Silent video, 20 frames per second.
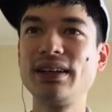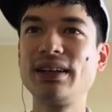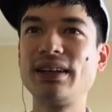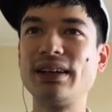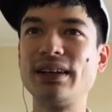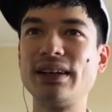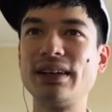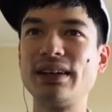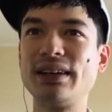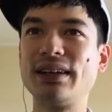
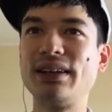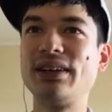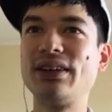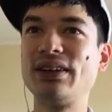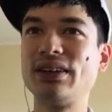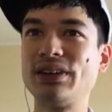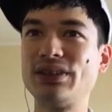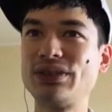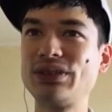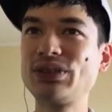
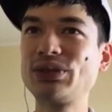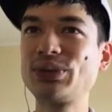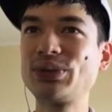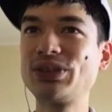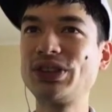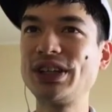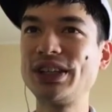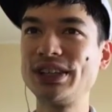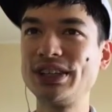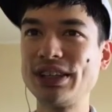And since we're
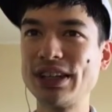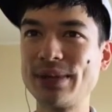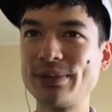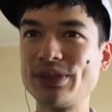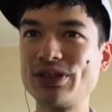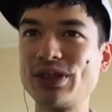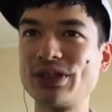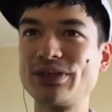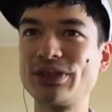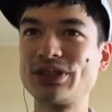taking
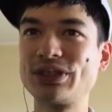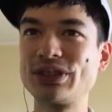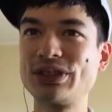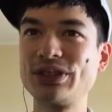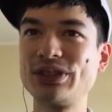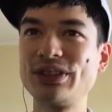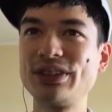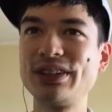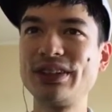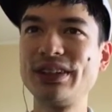damage every
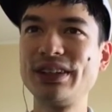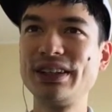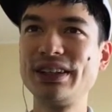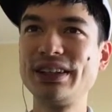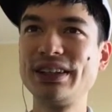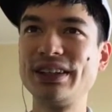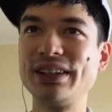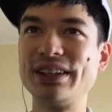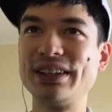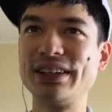turn,
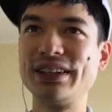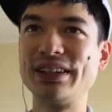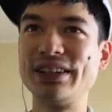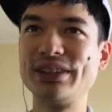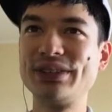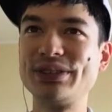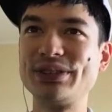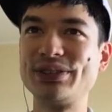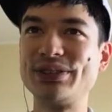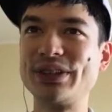
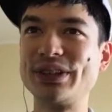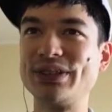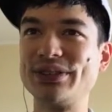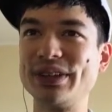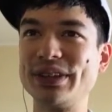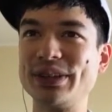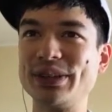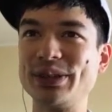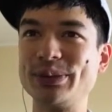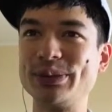this is very
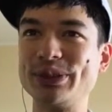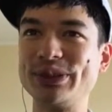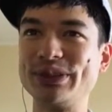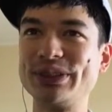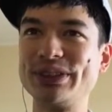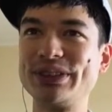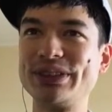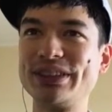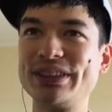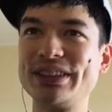valuable
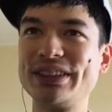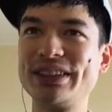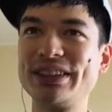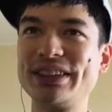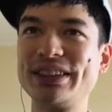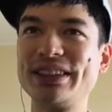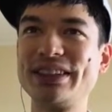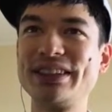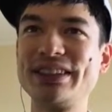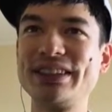
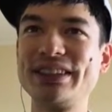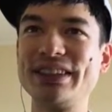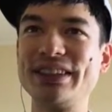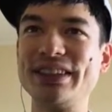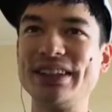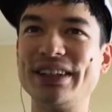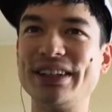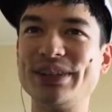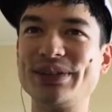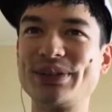
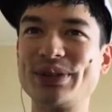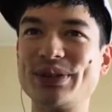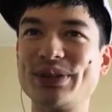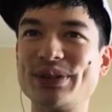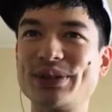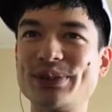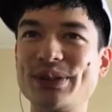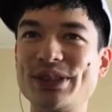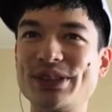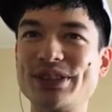uh, for
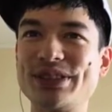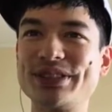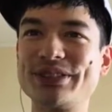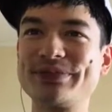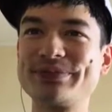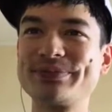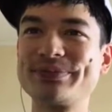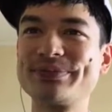this mission.